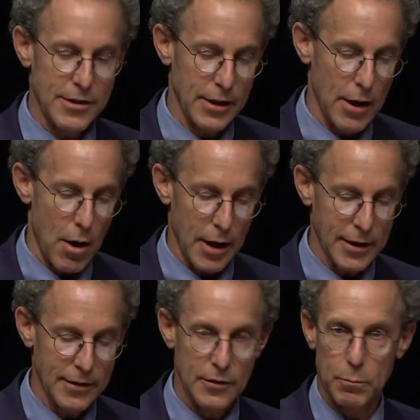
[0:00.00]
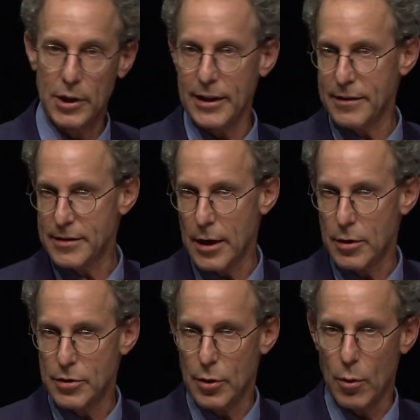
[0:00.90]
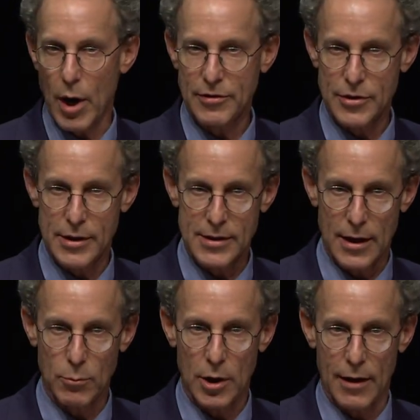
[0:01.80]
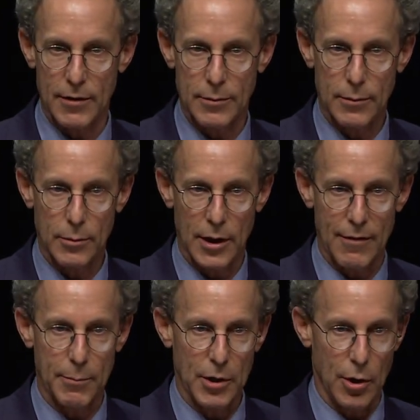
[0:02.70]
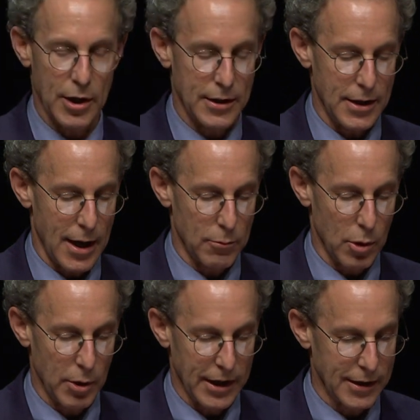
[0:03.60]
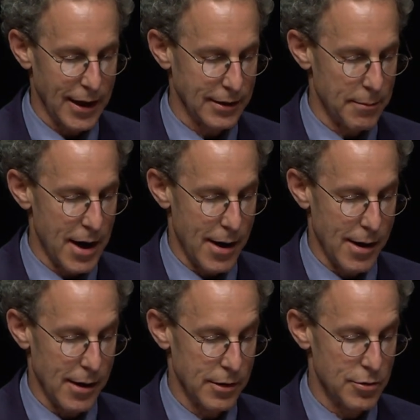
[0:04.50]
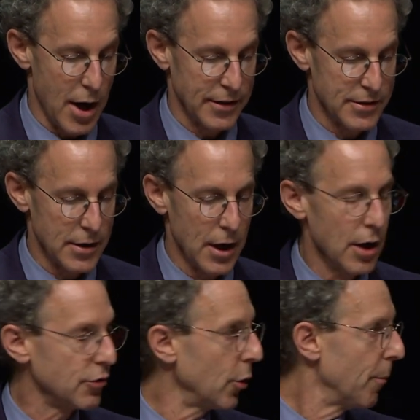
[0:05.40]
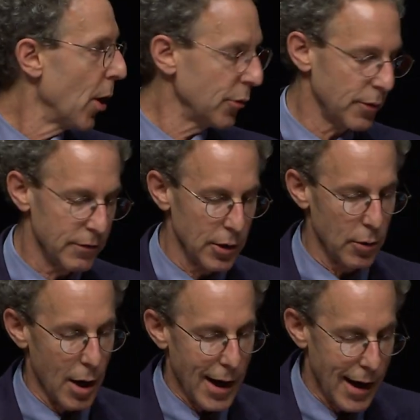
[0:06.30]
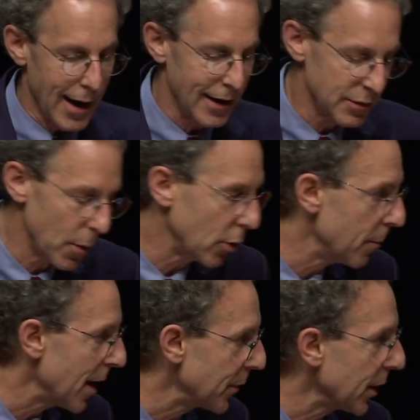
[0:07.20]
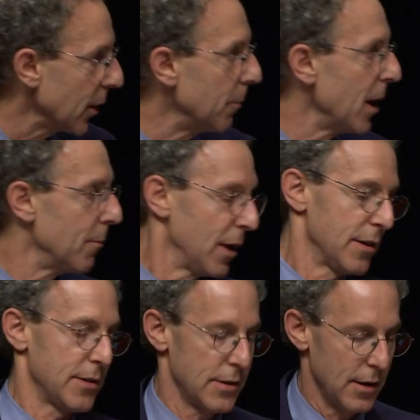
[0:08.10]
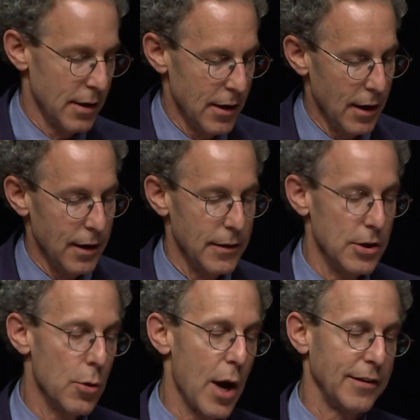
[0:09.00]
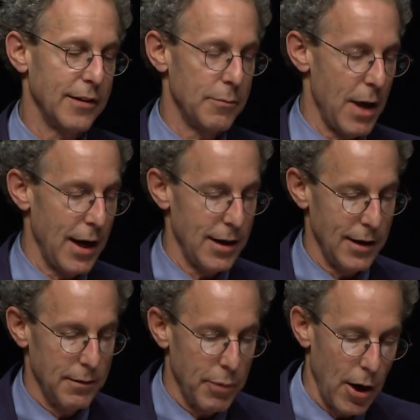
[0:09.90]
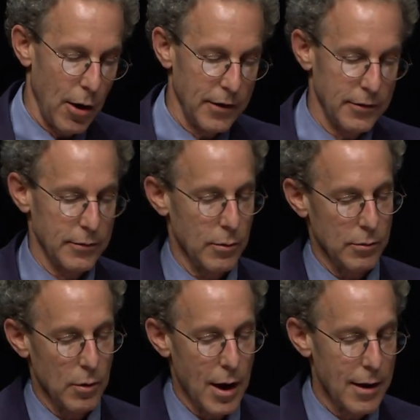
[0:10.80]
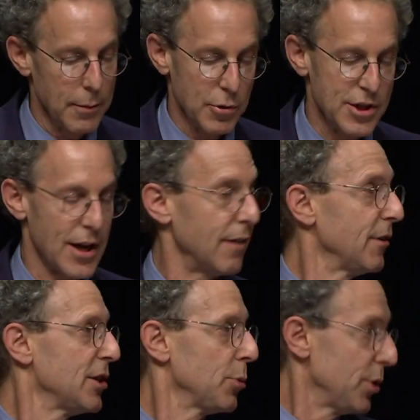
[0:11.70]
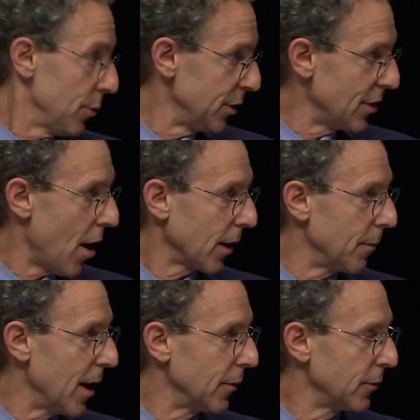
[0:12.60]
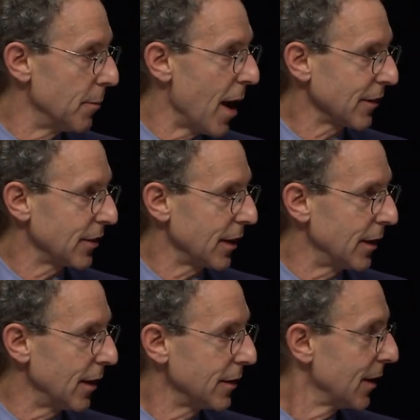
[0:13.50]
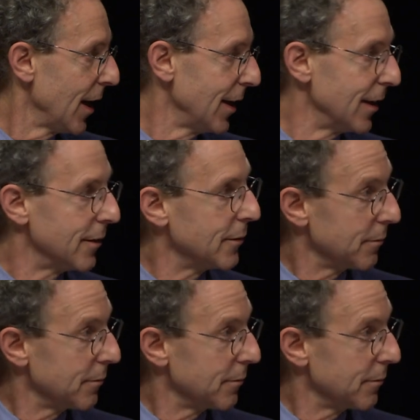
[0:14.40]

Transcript: in the audience. Please send us your questions, and we'll have a period at the end where we can get them addressed. So to both of you, I spoke about the commitments the U.S. has made in Paris. I'd appreciate if each of you would talk about the Mexican and Canadian